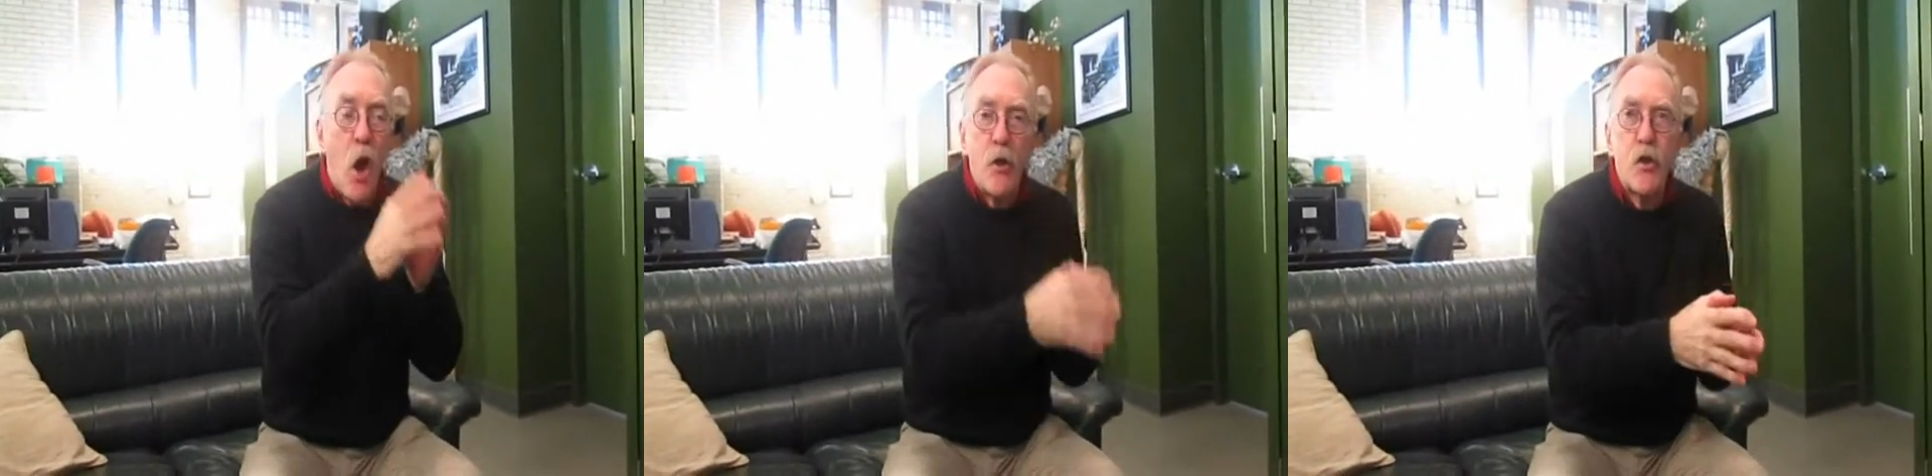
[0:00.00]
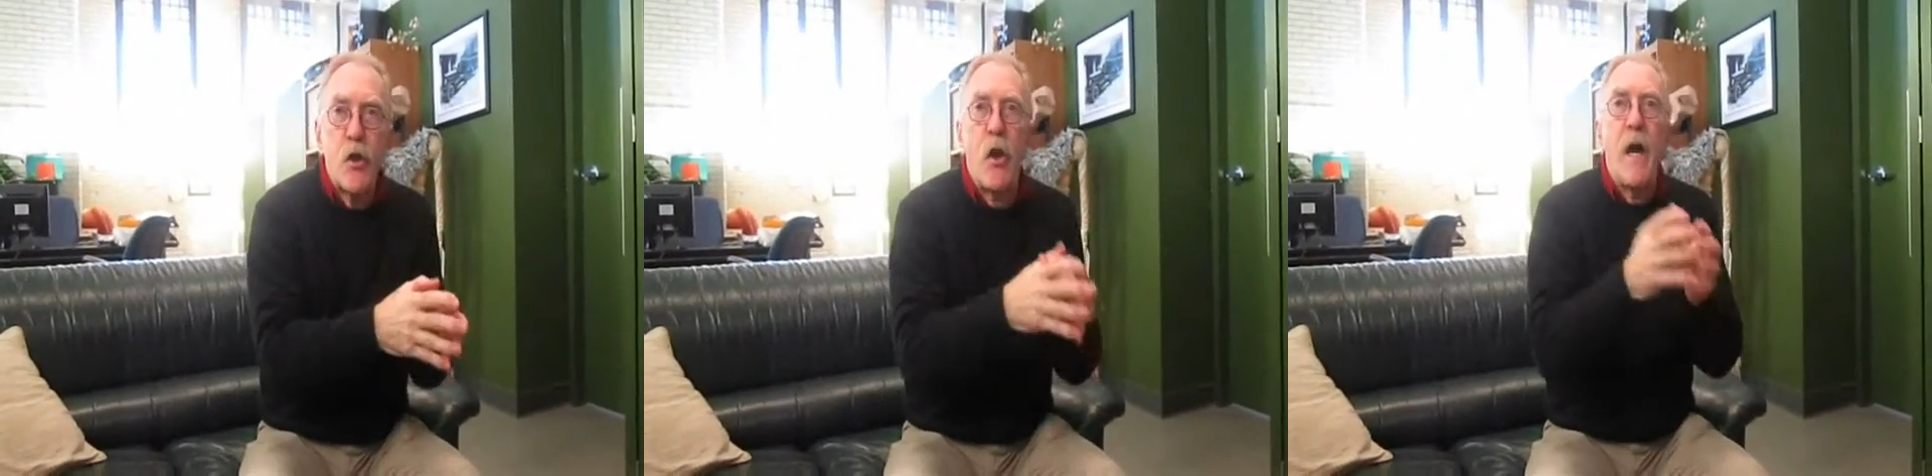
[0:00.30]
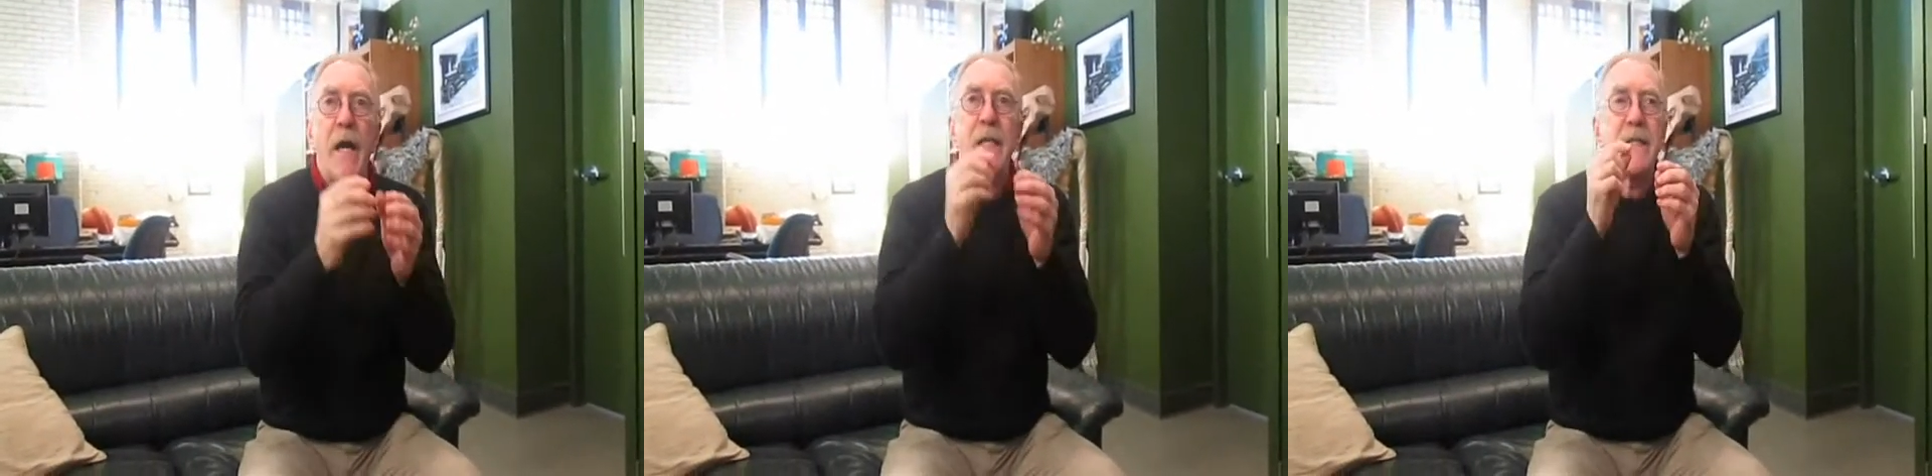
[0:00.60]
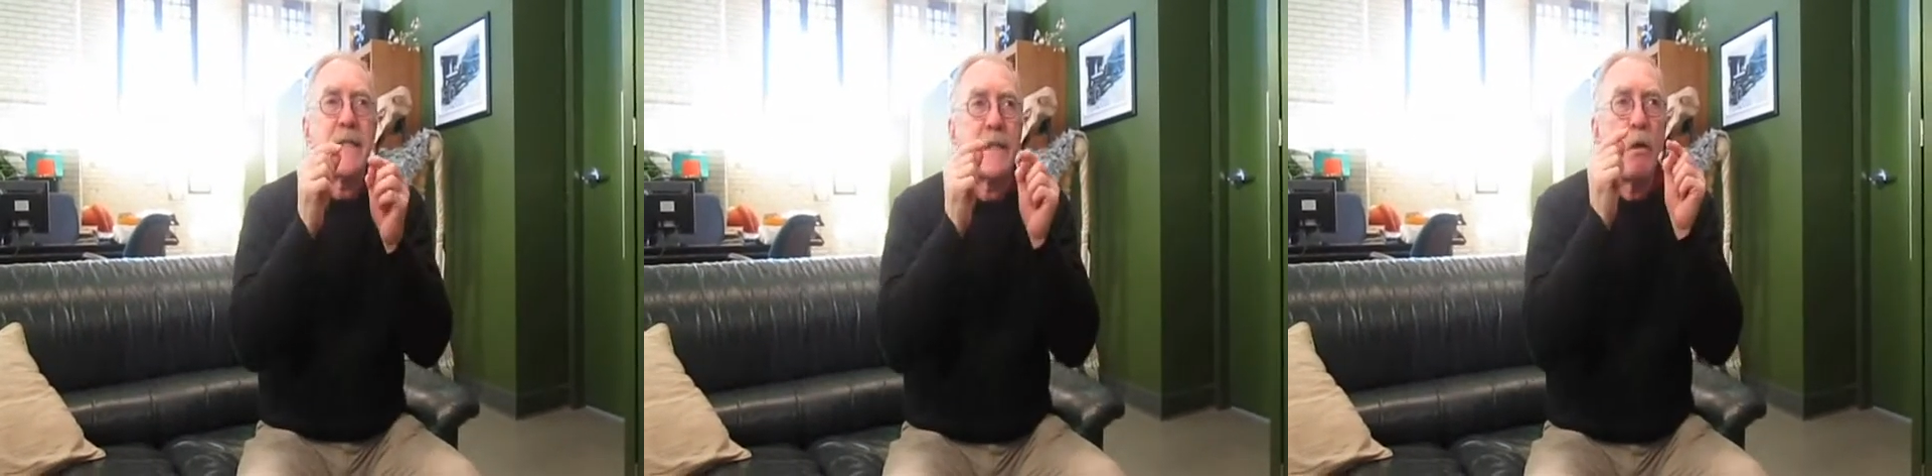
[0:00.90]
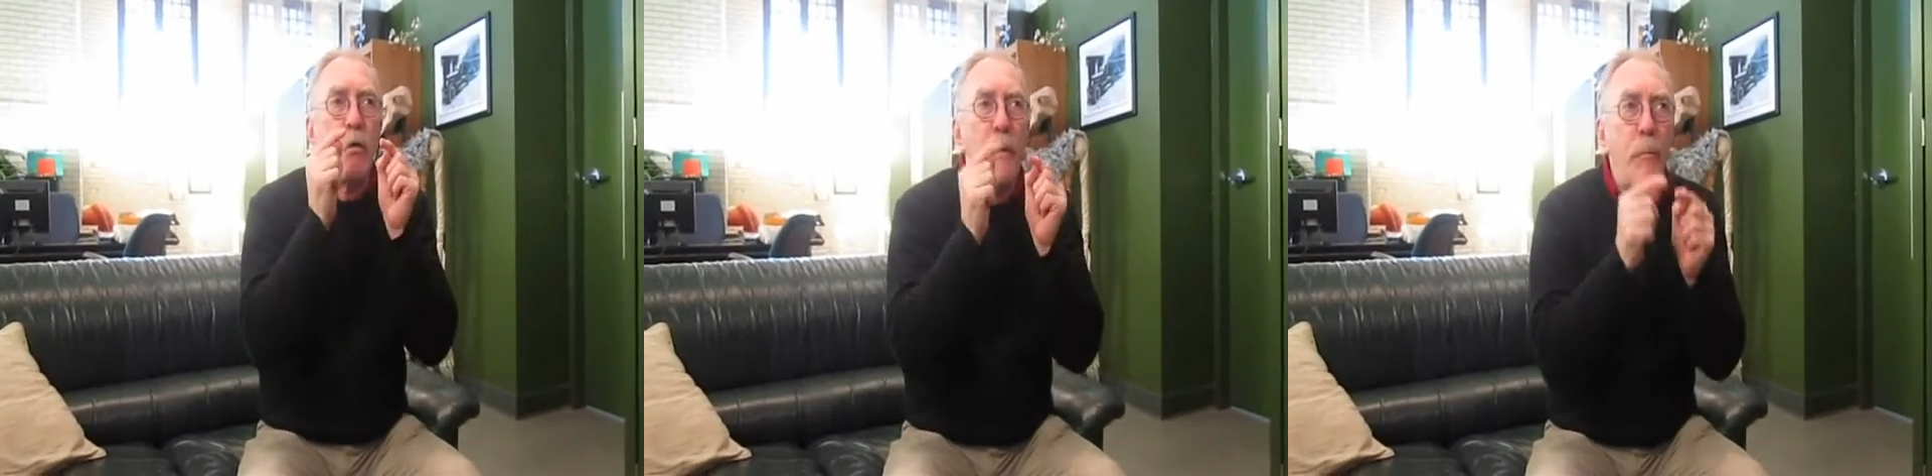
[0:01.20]
culture is
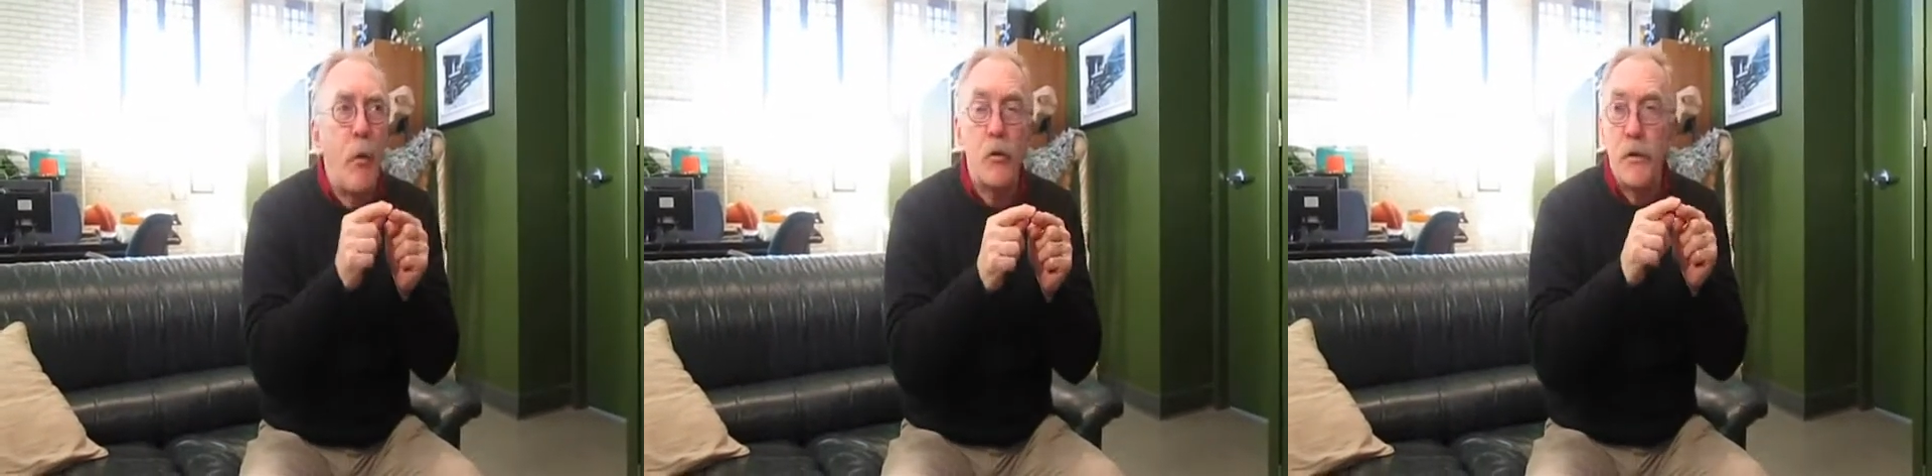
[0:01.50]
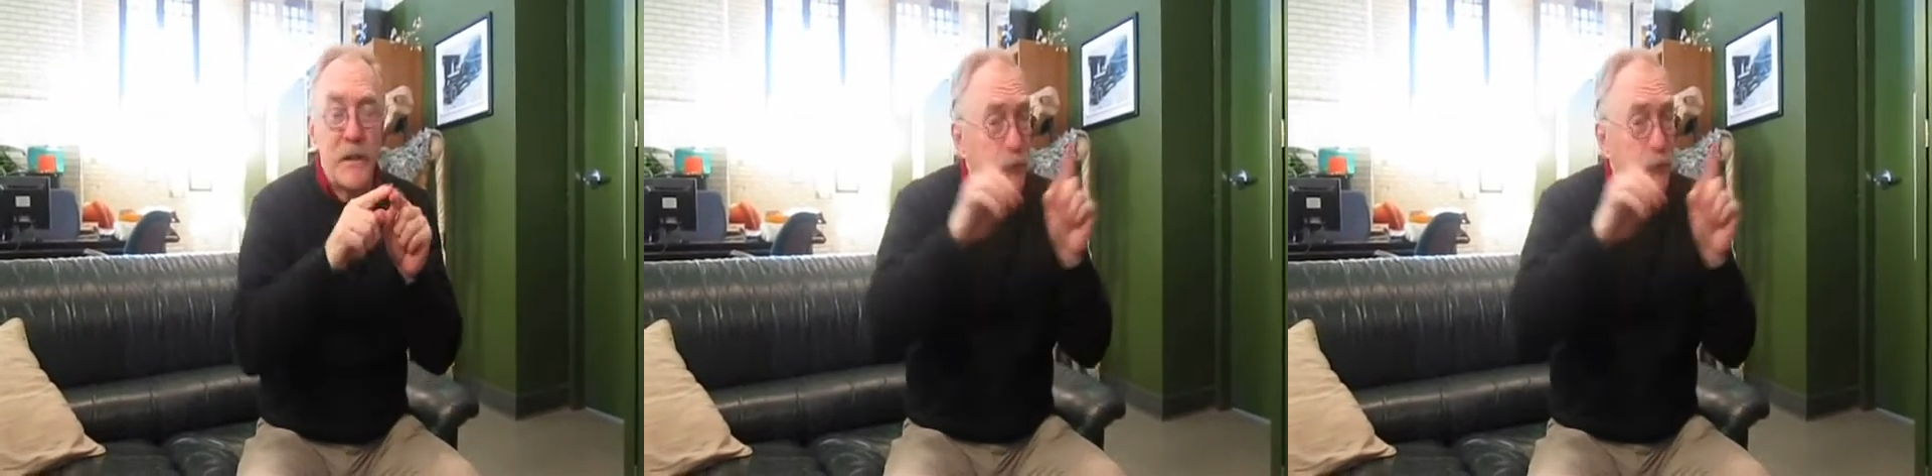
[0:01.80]
so important,